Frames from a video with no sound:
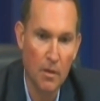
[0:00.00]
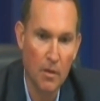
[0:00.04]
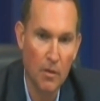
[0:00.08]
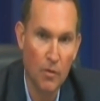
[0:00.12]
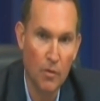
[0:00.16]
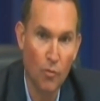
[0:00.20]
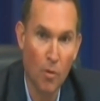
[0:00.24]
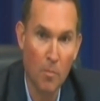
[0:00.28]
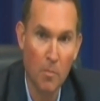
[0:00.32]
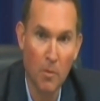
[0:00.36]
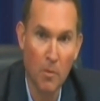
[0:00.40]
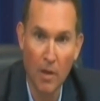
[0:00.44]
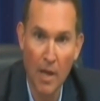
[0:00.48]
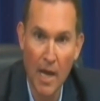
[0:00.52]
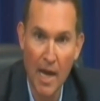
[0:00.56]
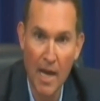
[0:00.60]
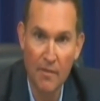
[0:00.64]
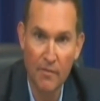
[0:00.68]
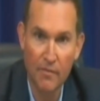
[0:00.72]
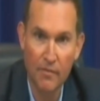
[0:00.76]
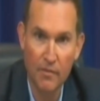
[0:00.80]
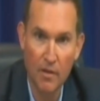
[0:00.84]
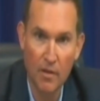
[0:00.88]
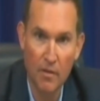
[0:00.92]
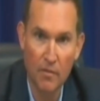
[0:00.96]
normal
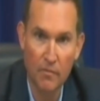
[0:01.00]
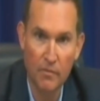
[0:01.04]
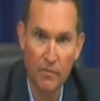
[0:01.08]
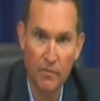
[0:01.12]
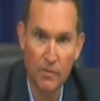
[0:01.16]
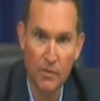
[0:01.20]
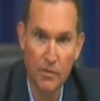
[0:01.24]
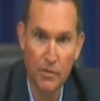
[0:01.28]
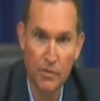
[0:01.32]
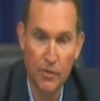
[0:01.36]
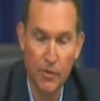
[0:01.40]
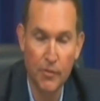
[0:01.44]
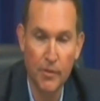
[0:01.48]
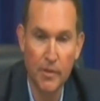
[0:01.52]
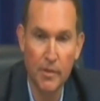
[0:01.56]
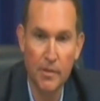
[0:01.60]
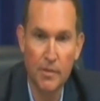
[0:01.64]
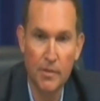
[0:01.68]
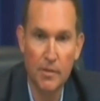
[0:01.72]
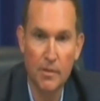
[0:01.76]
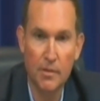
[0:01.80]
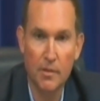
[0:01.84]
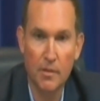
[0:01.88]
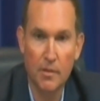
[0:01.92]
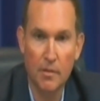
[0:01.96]
life of the
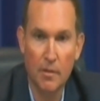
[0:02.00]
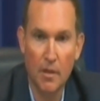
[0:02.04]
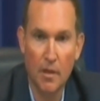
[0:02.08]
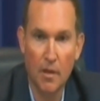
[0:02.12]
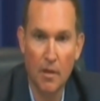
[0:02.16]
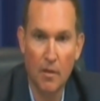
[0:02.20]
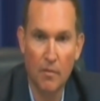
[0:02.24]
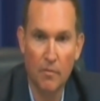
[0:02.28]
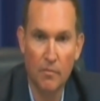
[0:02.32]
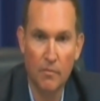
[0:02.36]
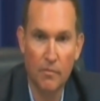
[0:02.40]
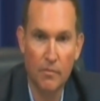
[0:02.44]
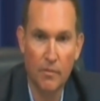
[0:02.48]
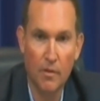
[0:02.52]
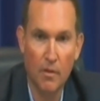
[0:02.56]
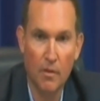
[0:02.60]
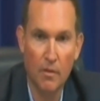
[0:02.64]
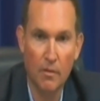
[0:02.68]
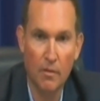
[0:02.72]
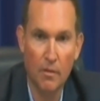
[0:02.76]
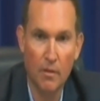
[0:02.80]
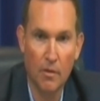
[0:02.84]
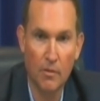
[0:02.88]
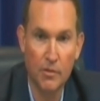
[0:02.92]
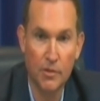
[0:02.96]
students, of
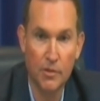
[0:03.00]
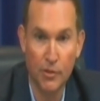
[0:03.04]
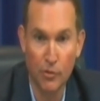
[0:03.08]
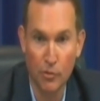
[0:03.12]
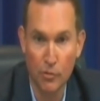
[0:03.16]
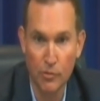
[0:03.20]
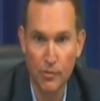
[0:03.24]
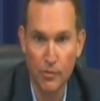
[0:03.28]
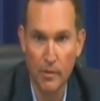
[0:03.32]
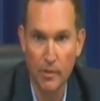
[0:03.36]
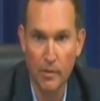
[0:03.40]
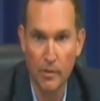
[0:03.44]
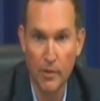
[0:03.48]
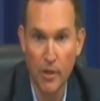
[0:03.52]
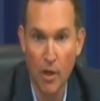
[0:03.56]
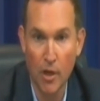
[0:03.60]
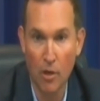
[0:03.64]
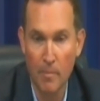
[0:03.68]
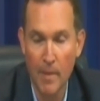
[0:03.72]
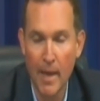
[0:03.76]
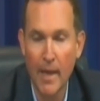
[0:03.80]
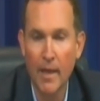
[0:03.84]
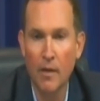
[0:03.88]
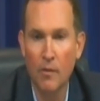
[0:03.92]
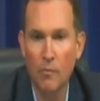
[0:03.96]
our children, young
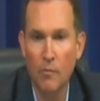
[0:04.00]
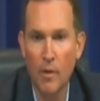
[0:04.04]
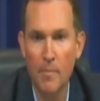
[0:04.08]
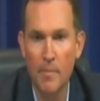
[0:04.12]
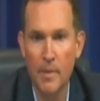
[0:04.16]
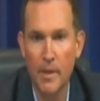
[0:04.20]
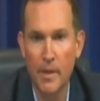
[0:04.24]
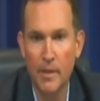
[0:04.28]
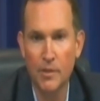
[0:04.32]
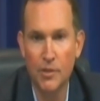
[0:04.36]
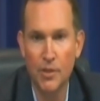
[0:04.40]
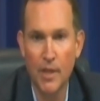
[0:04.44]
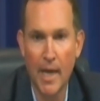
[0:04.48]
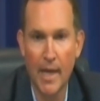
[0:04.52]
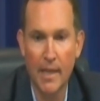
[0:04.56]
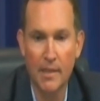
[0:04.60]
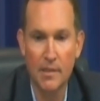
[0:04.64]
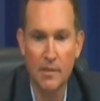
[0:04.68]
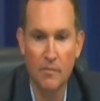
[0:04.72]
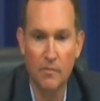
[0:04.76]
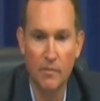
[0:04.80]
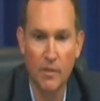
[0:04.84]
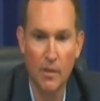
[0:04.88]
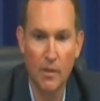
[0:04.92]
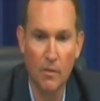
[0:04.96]
men and women in
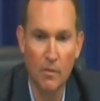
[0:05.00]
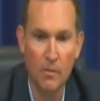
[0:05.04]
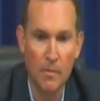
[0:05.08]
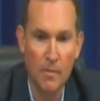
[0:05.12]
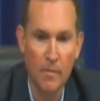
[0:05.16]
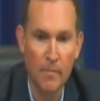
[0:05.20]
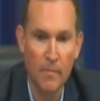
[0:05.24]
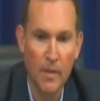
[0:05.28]
Jacksonville.